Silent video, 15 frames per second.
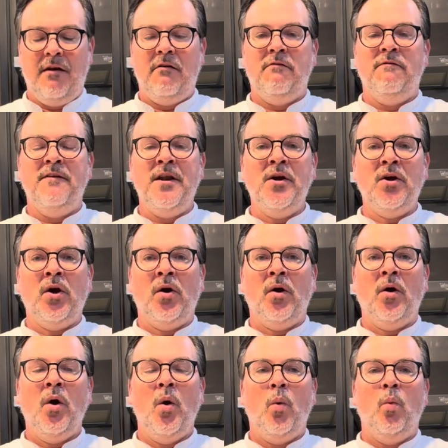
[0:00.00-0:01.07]

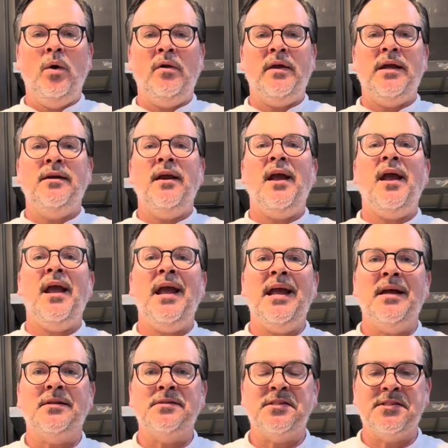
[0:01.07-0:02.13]
Vinegar will
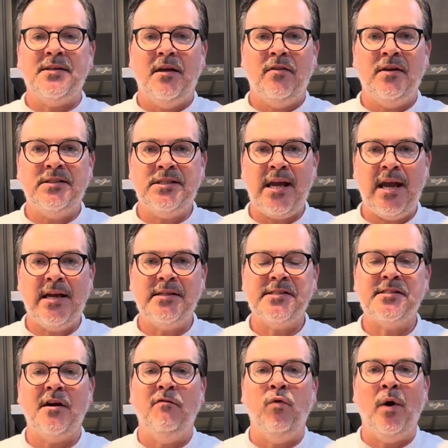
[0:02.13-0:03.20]
enhance the
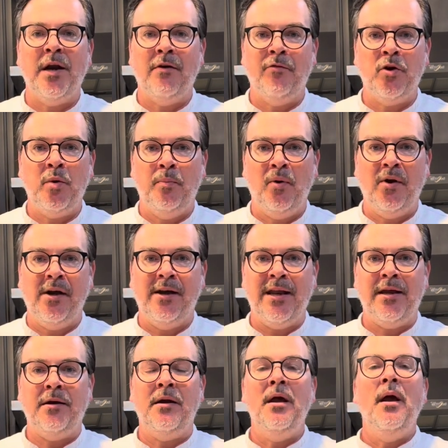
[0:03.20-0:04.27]
taste of whatever you put it
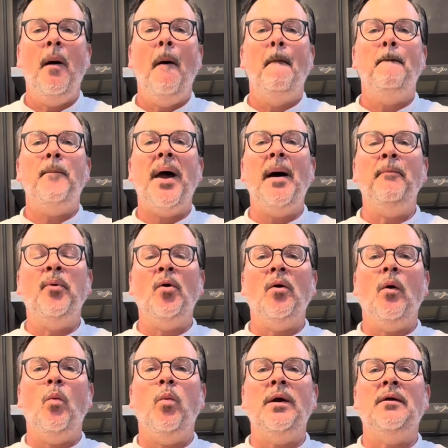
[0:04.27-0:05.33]
in. Pepper
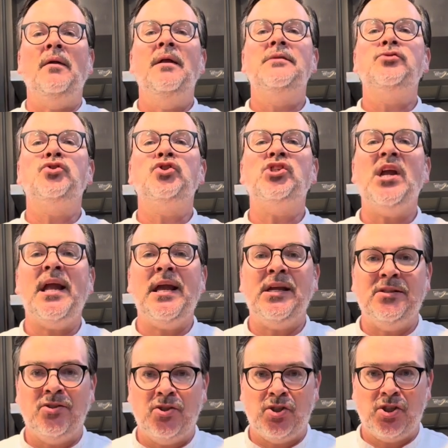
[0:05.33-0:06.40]
will
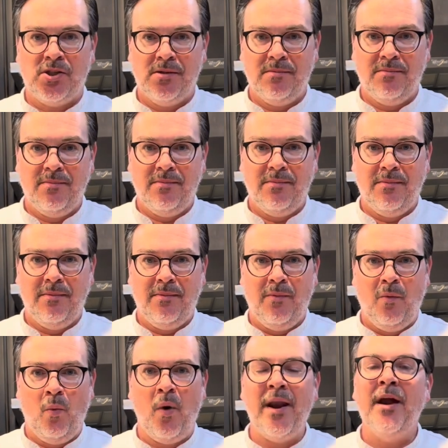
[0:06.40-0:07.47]
change
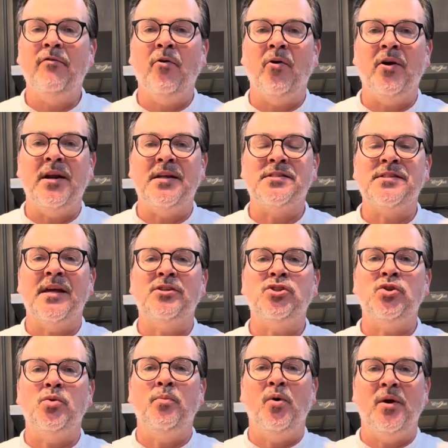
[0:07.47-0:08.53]
whatever it is that
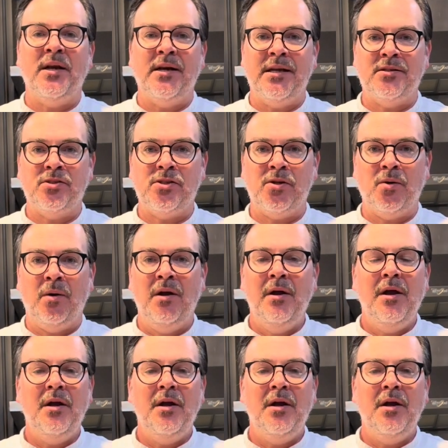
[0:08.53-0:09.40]
you put it into.